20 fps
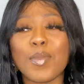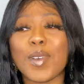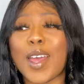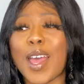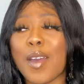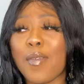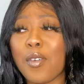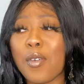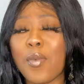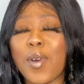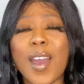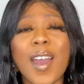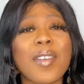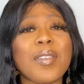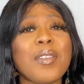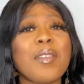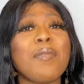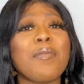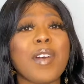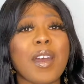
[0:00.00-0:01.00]
and everywhere, and
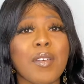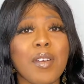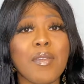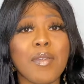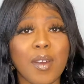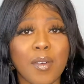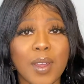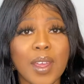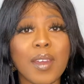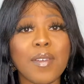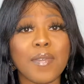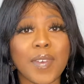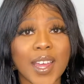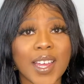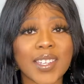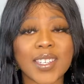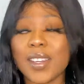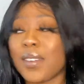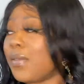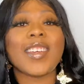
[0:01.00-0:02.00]
they're very, very
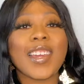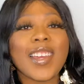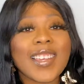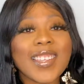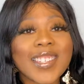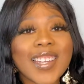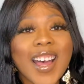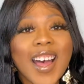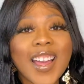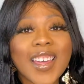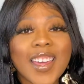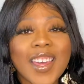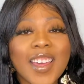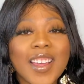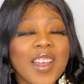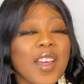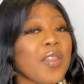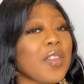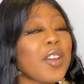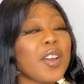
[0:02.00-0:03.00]
effective. These
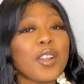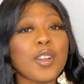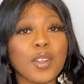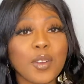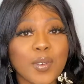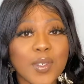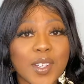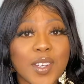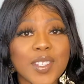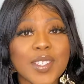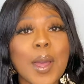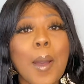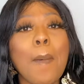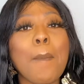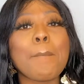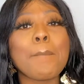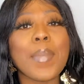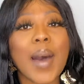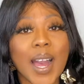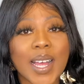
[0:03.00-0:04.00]
target the gluteus
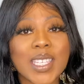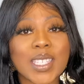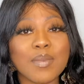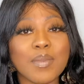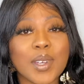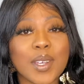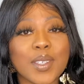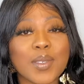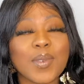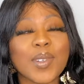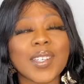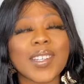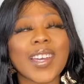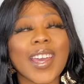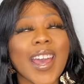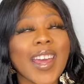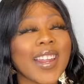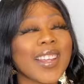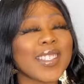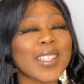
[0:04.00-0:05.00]
maximus, which
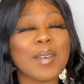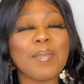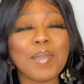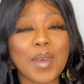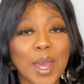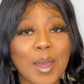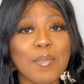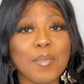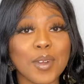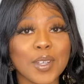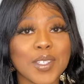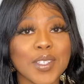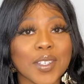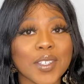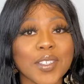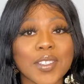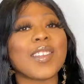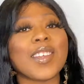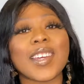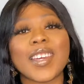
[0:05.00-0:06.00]
again is the main muscle.
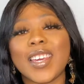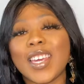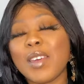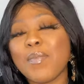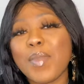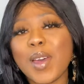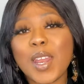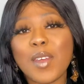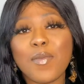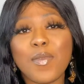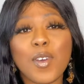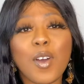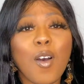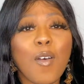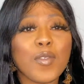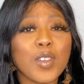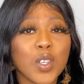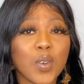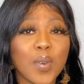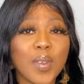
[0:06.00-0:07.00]
The key benefit
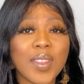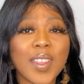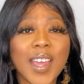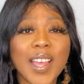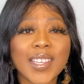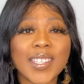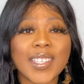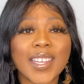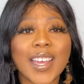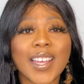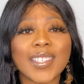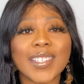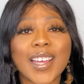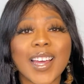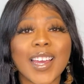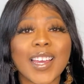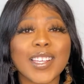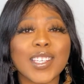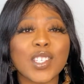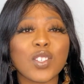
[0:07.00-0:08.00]
of doing this is
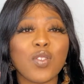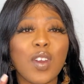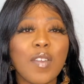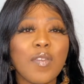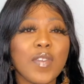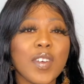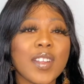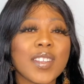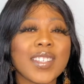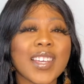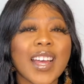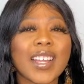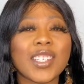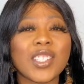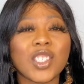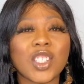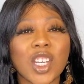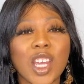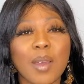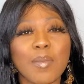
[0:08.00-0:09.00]
that it strengthens and
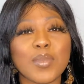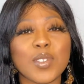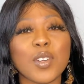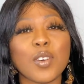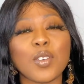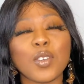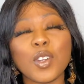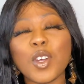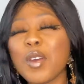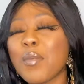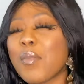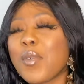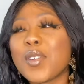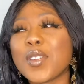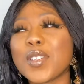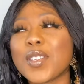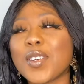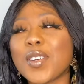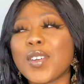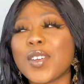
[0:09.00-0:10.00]
shapes your glute
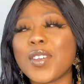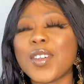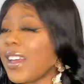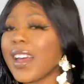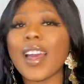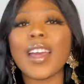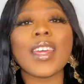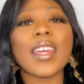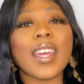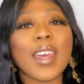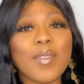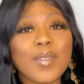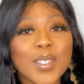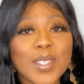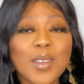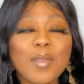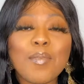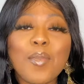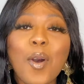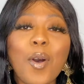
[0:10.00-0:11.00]
muscle and gives
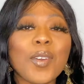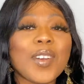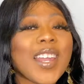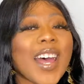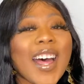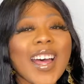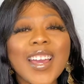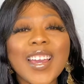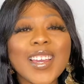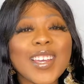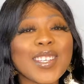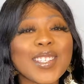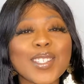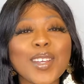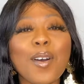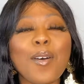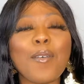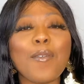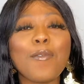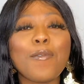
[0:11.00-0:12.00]
you more
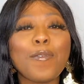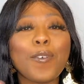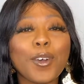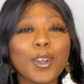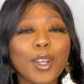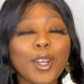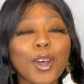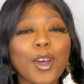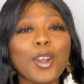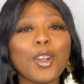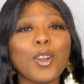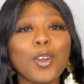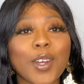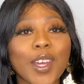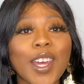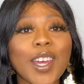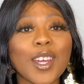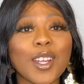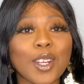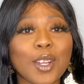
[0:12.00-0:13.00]
nice, fuller
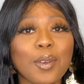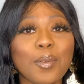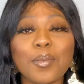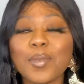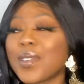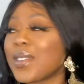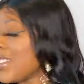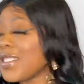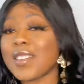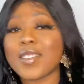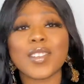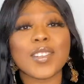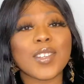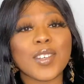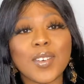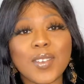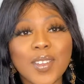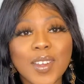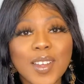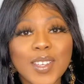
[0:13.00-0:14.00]
looking glutes. To
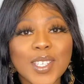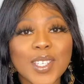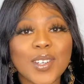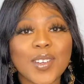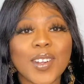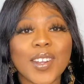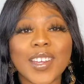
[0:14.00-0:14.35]
do this, you're going